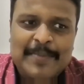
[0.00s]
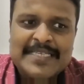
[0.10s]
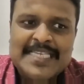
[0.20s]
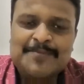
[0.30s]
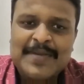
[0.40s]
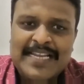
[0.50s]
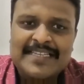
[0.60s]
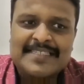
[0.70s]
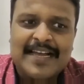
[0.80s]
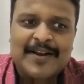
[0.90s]
Mrs.
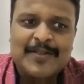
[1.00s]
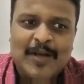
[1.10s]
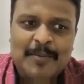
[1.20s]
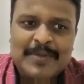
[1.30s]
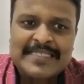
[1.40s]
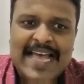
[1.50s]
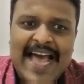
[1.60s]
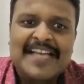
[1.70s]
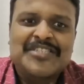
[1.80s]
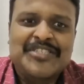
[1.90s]
Minnie Sarah Thomas,
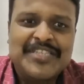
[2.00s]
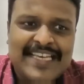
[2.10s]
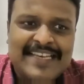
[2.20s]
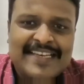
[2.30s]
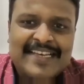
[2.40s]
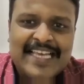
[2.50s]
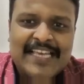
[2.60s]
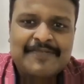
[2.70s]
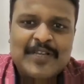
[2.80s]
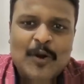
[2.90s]
as she
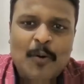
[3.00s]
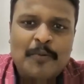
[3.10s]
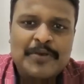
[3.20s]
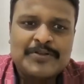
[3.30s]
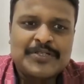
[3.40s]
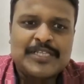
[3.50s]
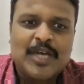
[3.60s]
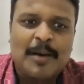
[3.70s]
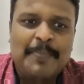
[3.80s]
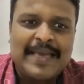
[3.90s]
gives an overview to the
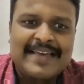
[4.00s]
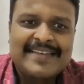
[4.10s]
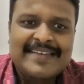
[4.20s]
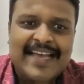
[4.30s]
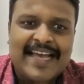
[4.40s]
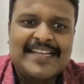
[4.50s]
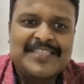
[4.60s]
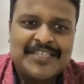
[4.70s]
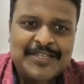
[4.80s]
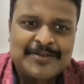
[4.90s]
topic and
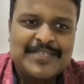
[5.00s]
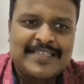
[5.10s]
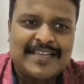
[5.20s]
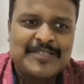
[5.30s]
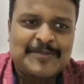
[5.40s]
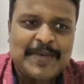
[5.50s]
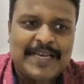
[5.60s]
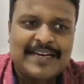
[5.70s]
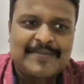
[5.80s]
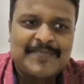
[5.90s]
introduces our
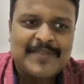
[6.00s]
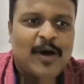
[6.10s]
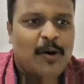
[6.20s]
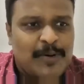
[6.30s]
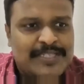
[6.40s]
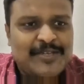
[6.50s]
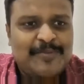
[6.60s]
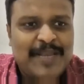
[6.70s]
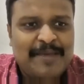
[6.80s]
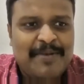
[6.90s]
speaker. Over to
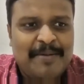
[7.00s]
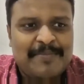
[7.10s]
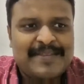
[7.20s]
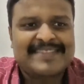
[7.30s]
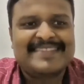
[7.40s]
you, Minnie, ma'am.